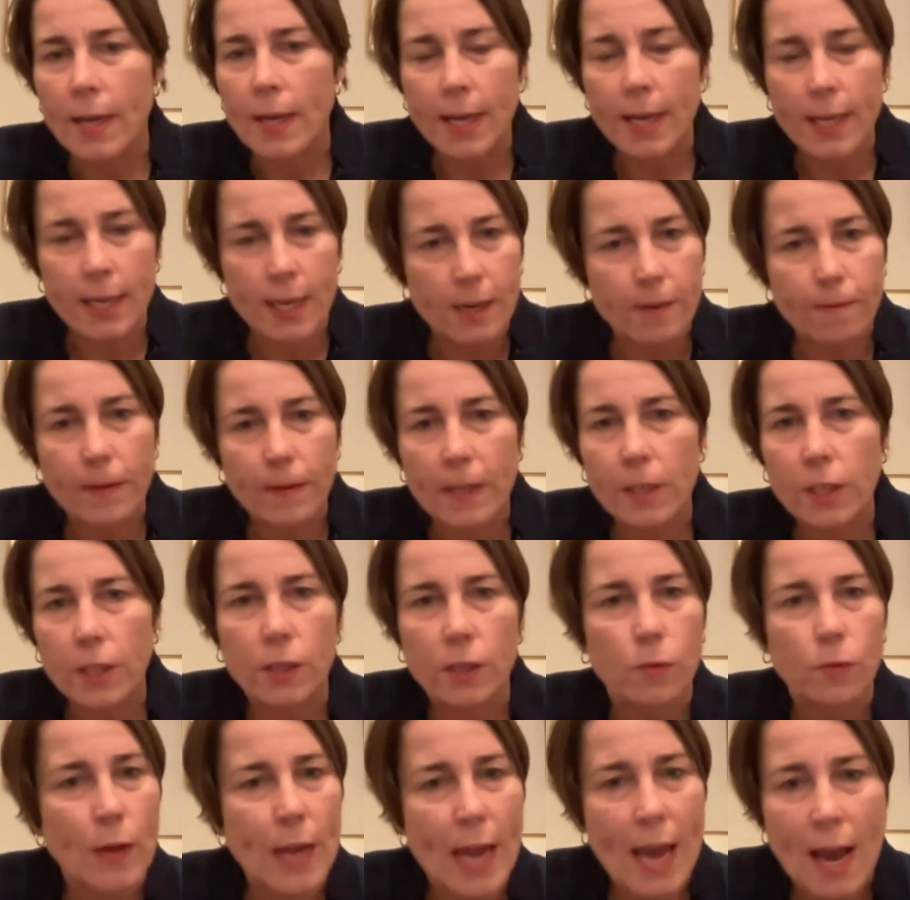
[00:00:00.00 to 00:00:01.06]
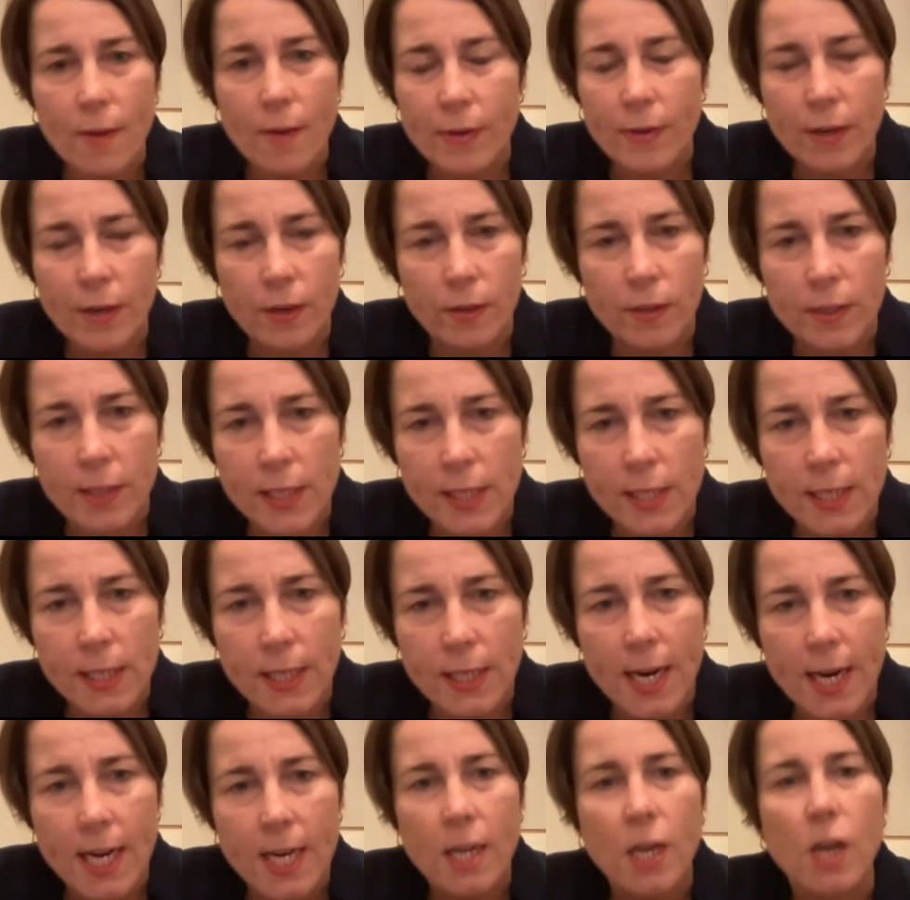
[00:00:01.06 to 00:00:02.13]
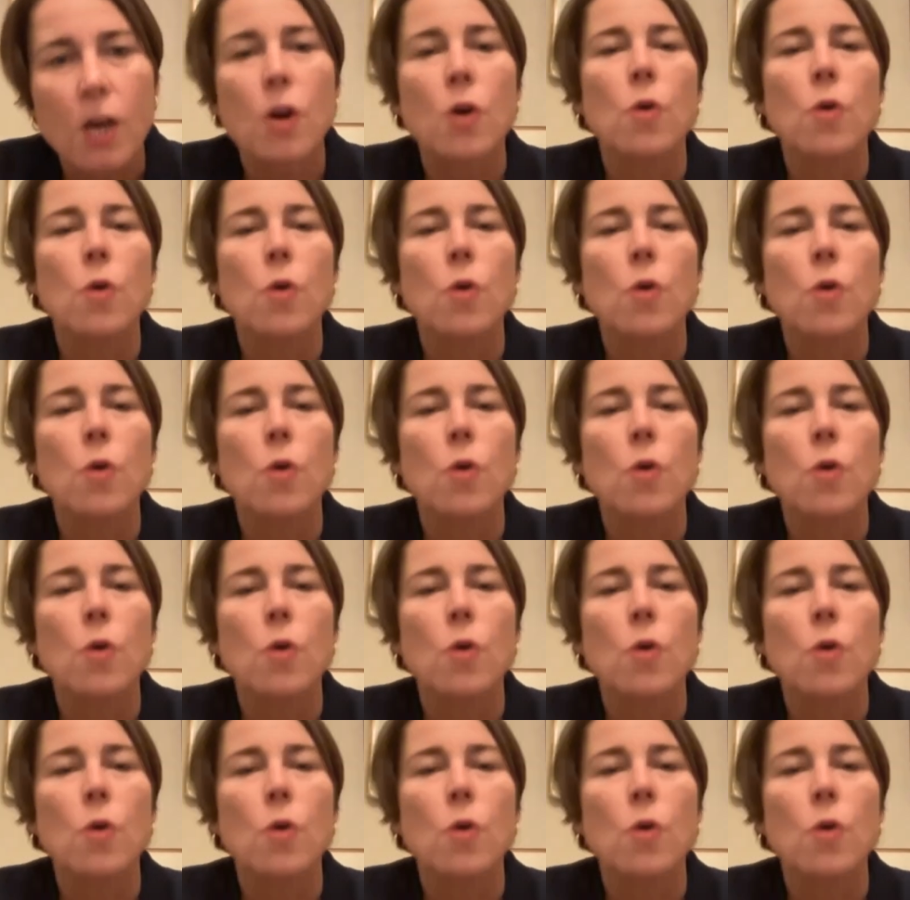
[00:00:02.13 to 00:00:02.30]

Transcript: and innovation we have here in the state,